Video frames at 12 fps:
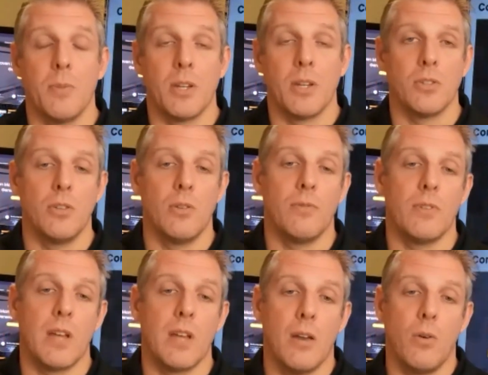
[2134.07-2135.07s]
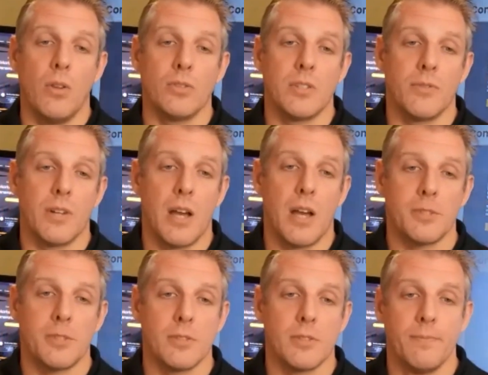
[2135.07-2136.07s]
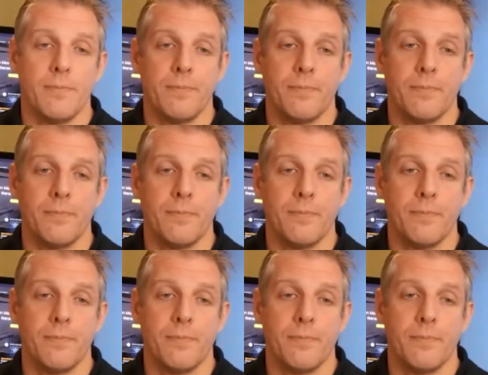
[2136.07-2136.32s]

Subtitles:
So make sure you've got all those different options.